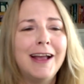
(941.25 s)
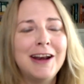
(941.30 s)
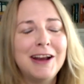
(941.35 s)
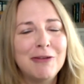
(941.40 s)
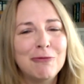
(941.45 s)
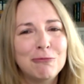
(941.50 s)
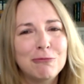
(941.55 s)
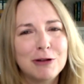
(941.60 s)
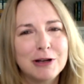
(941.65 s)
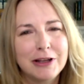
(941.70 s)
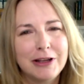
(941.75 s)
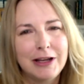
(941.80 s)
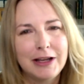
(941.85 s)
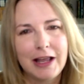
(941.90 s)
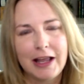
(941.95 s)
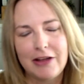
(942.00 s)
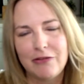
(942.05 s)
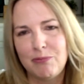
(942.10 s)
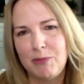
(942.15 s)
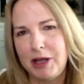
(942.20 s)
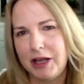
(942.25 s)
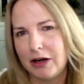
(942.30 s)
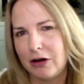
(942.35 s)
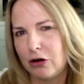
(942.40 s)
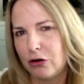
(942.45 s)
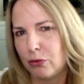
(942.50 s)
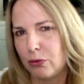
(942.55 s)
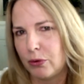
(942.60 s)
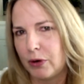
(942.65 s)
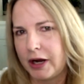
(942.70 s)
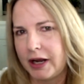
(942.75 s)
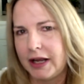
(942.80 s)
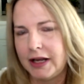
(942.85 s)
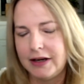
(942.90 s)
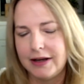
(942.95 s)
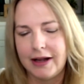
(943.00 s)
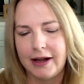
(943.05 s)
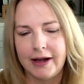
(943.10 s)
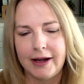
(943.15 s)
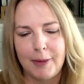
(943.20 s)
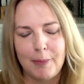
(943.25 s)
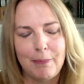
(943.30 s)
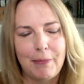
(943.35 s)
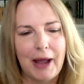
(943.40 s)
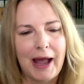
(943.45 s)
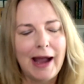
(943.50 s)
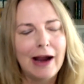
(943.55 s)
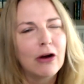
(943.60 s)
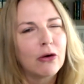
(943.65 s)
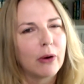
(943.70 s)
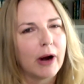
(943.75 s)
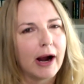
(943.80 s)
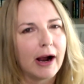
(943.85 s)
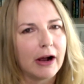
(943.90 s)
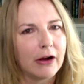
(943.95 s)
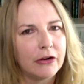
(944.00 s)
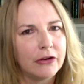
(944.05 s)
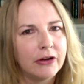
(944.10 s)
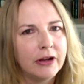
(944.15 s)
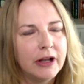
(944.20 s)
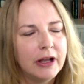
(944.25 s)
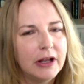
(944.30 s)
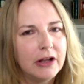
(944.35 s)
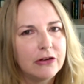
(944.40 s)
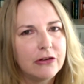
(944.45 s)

And it really gave me a great uh, background